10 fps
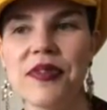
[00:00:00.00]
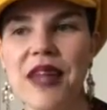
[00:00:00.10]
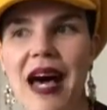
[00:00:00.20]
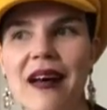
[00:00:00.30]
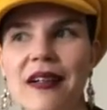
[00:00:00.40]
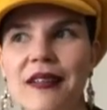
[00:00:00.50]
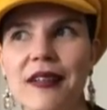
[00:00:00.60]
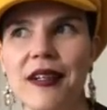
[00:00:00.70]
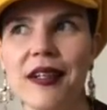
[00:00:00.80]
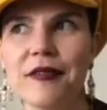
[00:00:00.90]
that
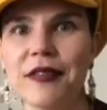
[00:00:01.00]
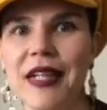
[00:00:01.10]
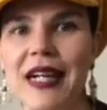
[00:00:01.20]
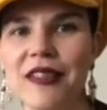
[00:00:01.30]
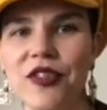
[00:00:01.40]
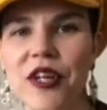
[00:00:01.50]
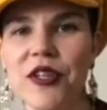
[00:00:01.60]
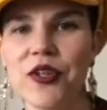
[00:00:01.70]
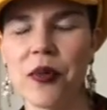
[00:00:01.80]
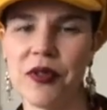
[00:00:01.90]
I've ever had in a
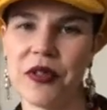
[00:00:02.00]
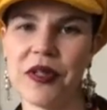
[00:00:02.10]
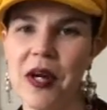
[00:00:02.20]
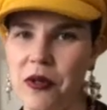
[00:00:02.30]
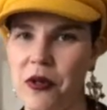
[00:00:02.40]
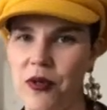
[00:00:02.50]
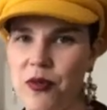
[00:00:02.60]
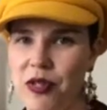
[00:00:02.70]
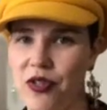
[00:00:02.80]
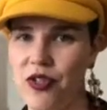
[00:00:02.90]
charity shop. You don't come across
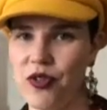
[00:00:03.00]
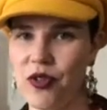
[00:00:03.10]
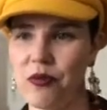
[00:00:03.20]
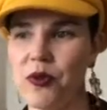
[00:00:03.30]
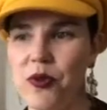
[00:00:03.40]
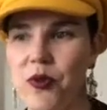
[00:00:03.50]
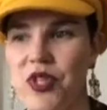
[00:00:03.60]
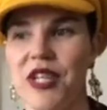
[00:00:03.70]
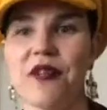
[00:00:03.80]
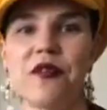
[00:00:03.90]
much Jean-Paul
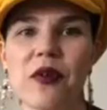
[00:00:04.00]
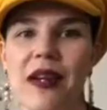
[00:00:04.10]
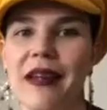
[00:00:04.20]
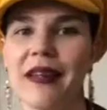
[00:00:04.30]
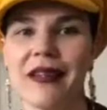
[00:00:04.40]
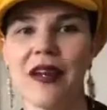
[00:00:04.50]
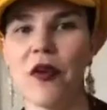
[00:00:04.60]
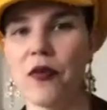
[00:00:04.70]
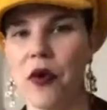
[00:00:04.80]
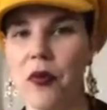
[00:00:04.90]
Gaultier for like
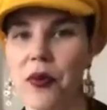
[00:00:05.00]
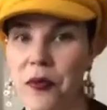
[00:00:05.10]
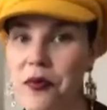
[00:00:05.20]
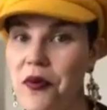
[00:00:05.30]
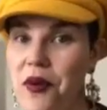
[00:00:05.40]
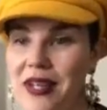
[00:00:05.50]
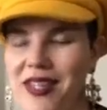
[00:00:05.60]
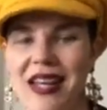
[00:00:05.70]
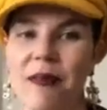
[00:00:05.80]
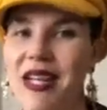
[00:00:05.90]
a rock bottom price.
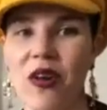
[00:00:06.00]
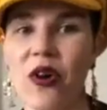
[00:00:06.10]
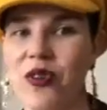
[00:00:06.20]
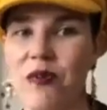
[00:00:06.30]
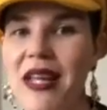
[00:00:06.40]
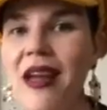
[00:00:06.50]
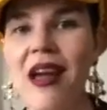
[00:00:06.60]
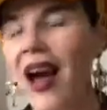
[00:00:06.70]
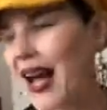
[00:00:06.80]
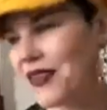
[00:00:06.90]
And I mean, it cost me,
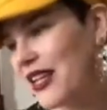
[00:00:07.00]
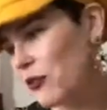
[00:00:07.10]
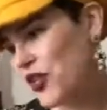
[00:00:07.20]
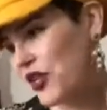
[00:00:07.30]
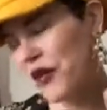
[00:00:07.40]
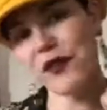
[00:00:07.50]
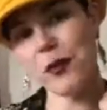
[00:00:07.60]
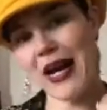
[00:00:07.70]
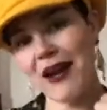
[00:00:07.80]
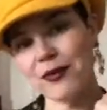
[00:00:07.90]
I think it was only a few
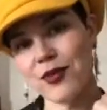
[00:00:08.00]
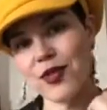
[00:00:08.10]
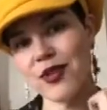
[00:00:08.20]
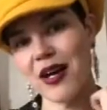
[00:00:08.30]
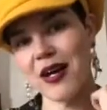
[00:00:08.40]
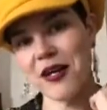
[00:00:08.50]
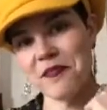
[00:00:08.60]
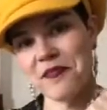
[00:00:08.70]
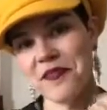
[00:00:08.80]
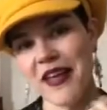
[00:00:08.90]
pounds.
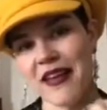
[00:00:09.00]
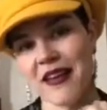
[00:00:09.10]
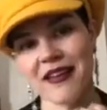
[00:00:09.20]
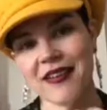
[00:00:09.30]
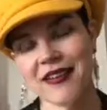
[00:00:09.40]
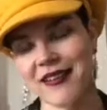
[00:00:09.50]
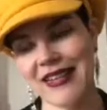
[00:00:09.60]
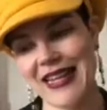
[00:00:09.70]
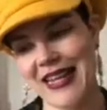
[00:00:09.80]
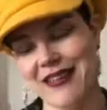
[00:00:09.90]

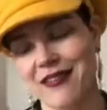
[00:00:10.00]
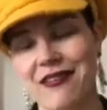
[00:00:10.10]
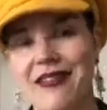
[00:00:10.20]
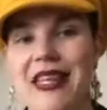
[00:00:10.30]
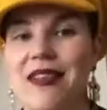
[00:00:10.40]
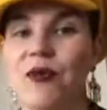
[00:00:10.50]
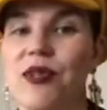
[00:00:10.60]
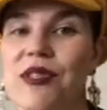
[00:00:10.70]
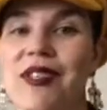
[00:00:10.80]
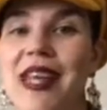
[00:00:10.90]
It
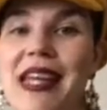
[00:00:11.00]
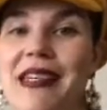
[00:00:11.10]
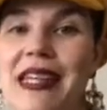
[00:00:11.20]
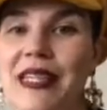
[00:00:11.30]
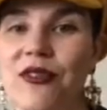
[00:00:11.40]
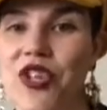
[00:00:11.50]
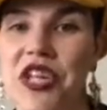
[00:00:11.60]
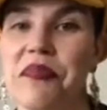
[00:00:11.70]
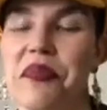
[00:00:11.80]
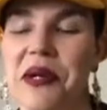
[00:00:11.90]
was insanely
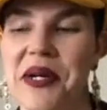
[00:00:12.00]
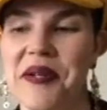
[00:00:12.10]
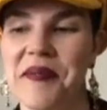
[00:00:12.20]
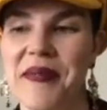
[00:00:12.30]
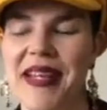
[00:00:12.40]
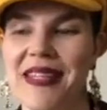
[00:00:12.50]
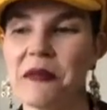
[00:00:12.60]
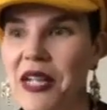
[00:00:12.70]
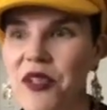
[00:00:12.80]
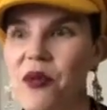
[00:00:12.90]
cheap. And then
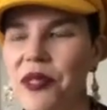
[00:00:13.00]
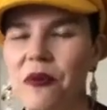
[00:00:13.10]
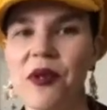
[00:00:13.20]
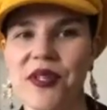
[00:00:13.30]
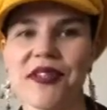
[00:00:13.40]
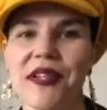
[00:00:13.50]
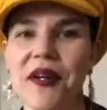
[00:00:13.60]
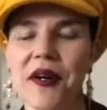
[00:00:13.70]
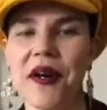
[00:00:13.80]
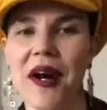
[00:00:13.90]
when I saw what it was, I was like,
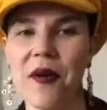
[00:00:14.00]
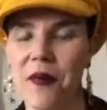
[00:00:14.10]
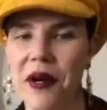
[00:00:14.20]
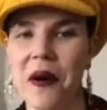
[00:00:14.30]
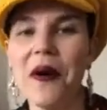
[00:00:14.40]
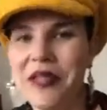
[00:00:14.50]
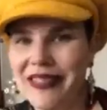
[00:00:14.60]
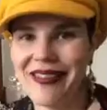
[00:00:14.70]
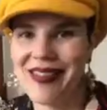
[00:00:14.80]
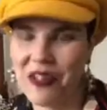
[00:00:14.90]
oh my God,
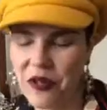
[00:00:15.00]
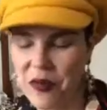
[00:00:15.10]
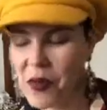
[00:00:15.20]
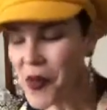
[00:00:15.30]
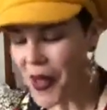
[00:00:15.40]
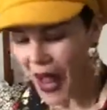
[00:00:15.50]
this is incredible.